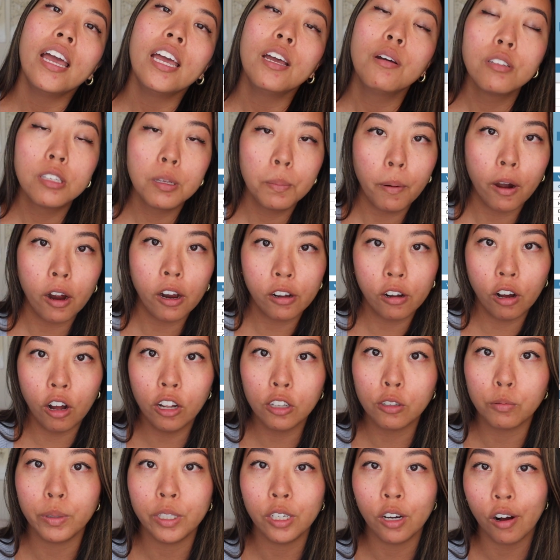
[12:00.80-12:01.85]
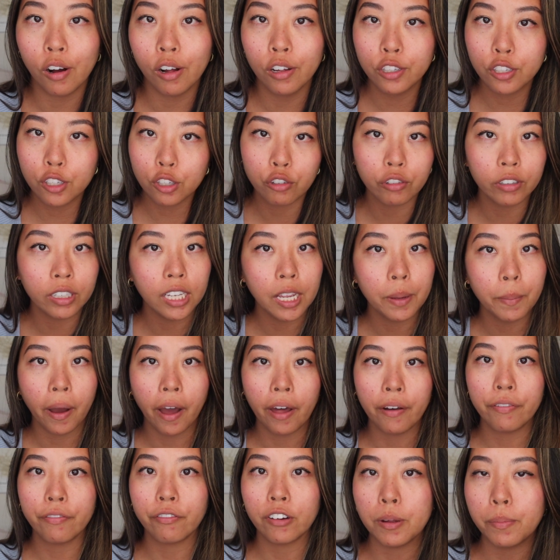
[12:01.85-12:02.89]
It was a bar called We All Scream
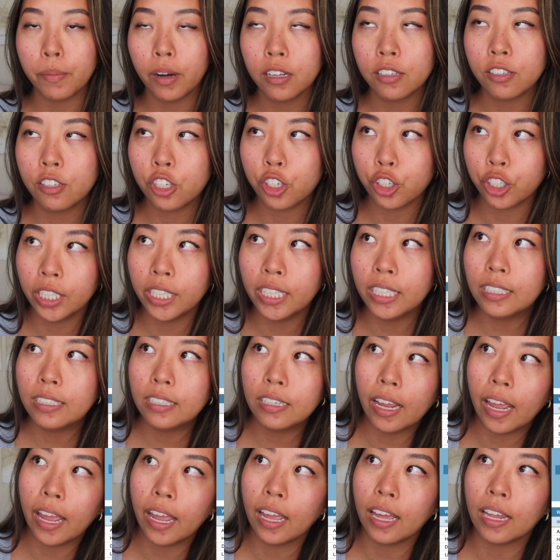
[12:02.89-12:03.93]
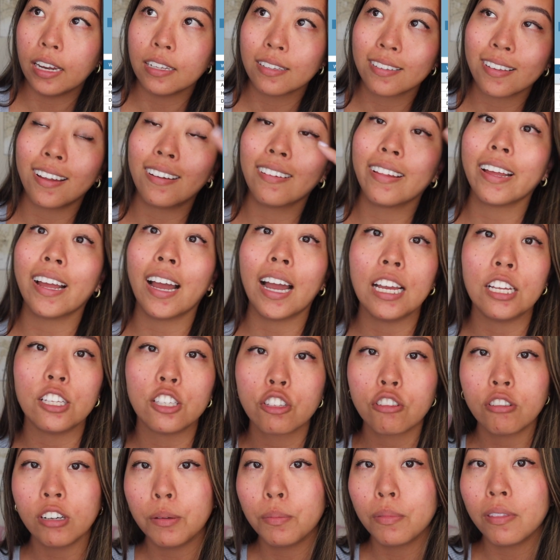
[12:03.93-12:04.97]
on Fremont Street, and it's kind of like ice
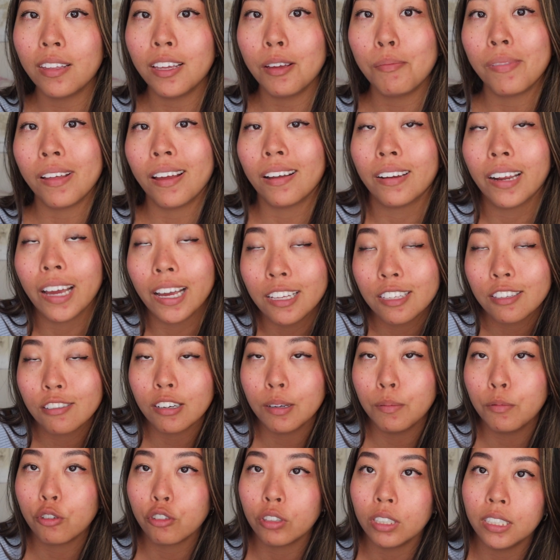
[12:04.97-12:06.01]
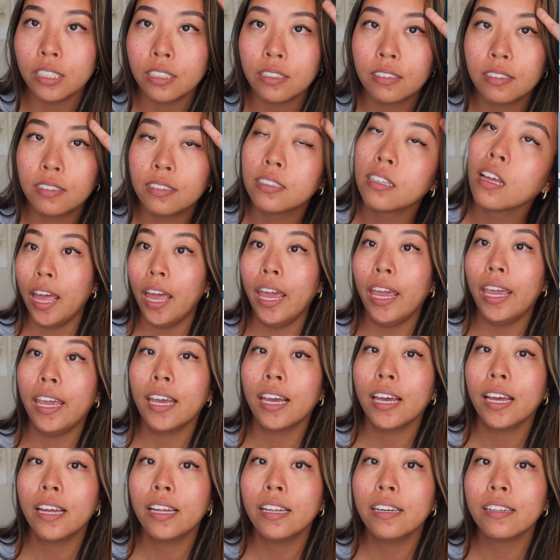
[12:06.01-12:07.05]
cream themed. They had ice cream drinks,
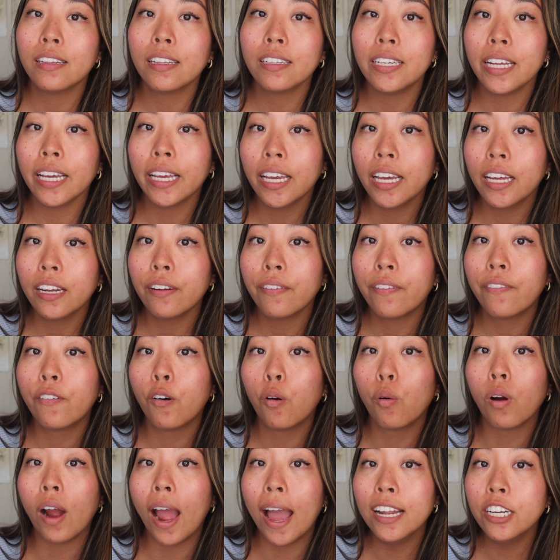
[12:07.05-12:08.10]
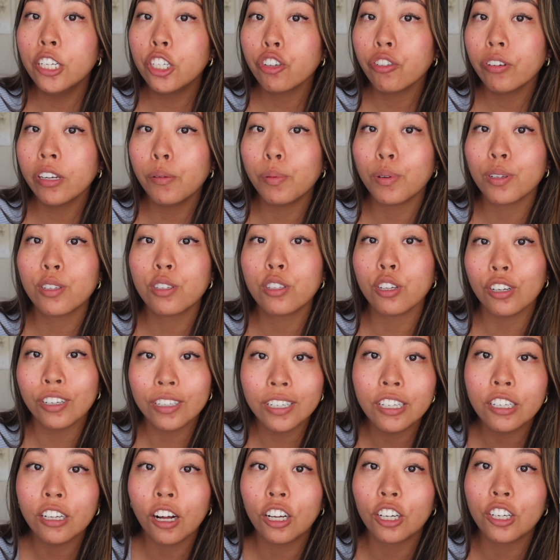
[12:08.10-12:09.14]
and the ticket for entry was
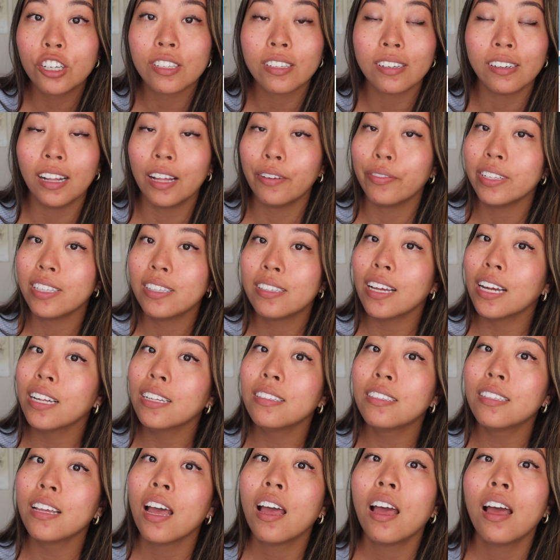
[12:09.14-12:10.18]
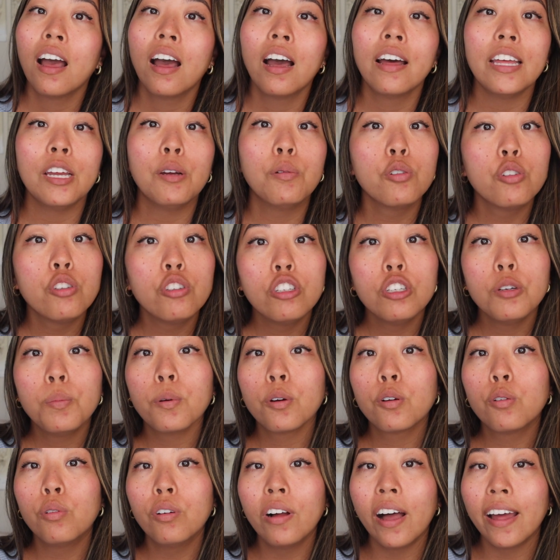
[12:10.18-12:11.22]
$13.11. It was super cool.